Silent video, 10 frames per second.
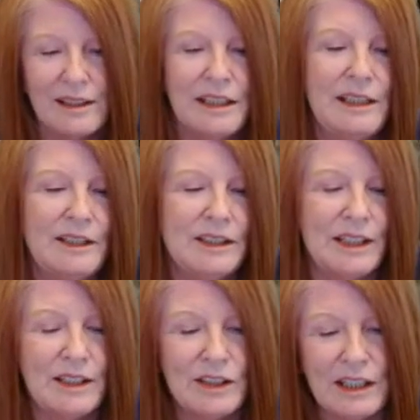He
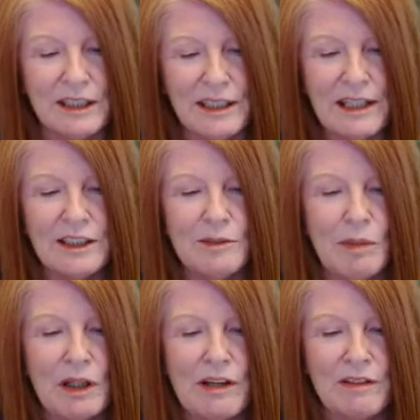says,
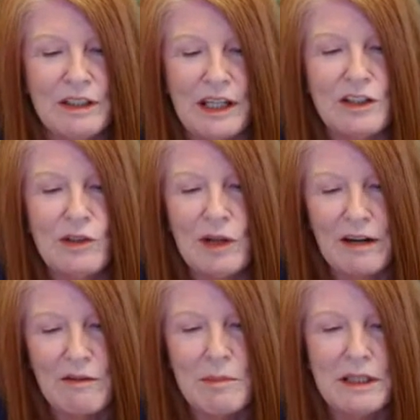"Yes, beloveds, I do
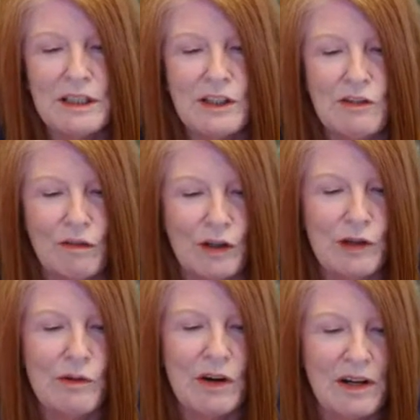have a message for
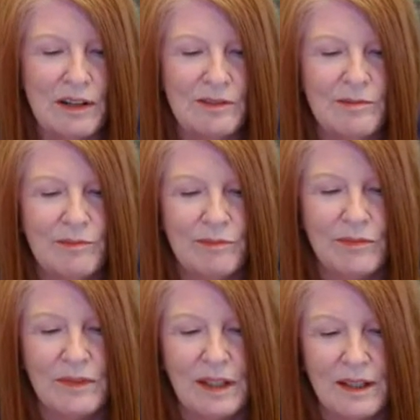you all.
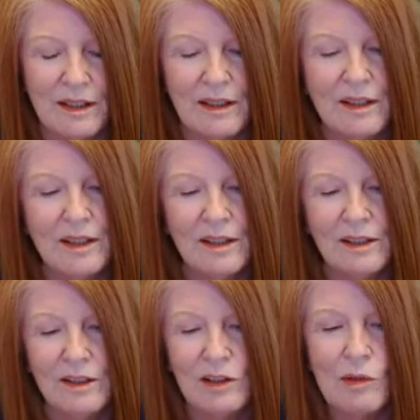
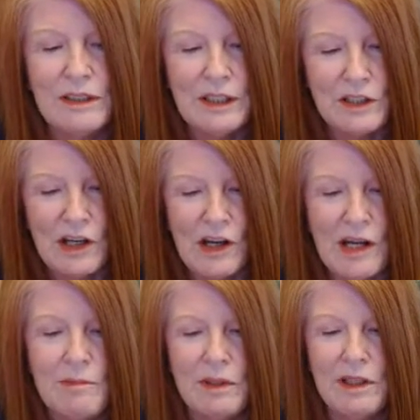There was a
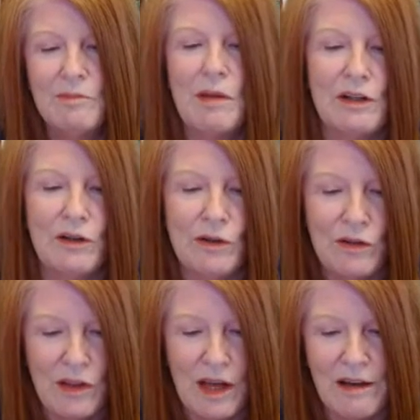time in my
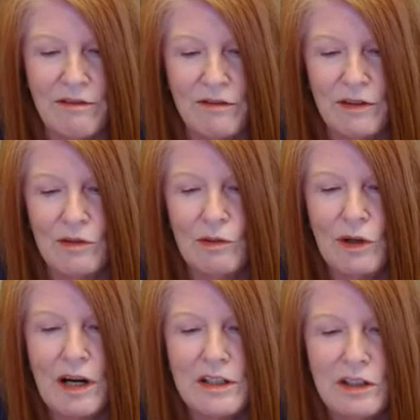earth life
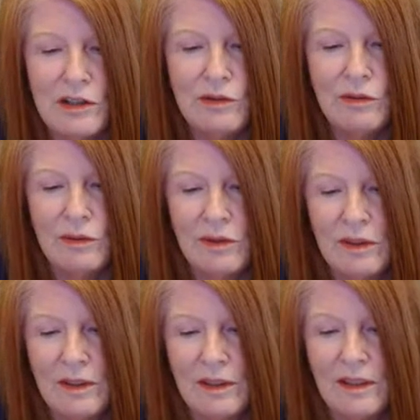where I knew
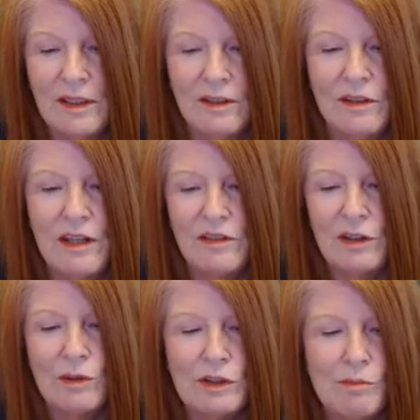that
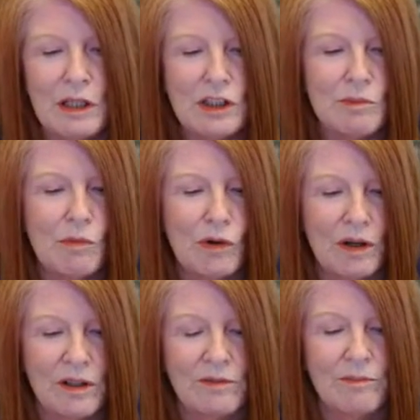there was much
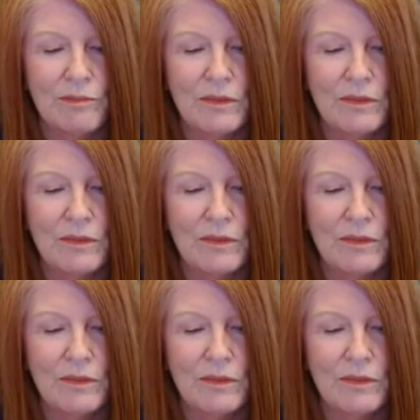more